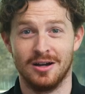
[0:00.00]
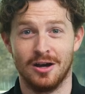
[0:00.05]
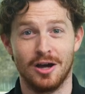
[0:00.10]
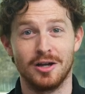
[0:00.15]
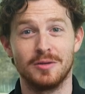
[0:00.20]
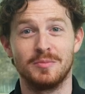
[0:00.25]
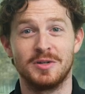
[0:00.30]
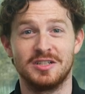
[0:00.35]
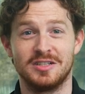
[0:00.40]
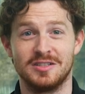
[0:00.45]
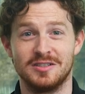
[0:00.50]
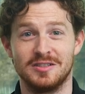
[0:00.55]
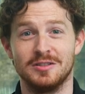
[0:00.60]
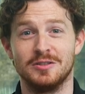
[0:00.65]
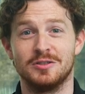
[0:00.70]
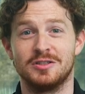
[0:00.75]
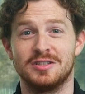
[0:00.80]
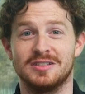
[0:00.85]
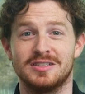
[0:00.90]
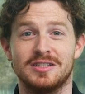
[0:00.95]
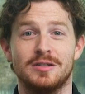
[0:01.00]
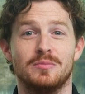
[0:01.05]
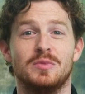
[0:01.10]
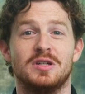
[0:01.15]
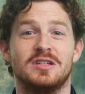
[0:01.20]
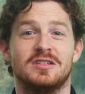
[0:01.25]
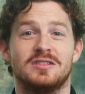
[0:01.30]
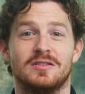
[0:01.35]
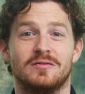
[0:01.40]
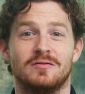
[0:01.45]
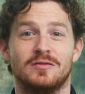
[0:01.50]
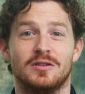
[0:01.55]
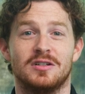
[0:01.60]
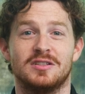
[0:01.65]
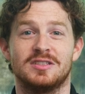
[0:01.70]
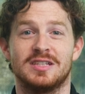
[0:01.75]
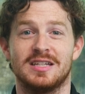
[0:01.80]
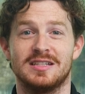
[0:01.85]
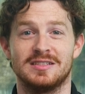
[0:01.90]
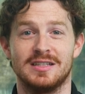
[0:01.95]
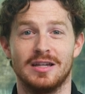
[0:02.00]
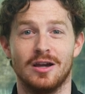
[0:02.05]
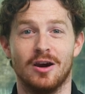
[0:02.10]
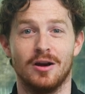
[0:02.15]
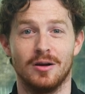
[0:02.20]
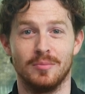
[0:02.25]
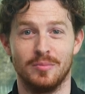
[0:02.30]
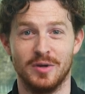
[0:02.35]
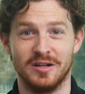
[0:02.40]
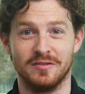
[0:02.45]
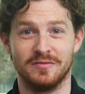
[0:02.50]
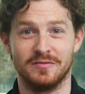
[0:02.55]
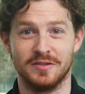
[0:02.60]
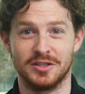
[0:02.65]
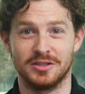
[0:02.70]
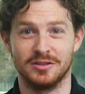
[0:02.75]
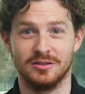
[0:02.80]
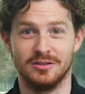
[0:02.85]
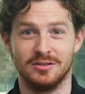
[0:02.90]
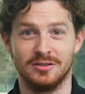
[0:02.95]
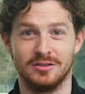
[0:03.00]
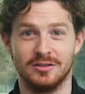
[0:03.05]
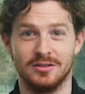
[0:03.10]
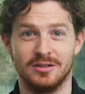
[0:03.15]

automation solutions can be as diverse as they are beneficial.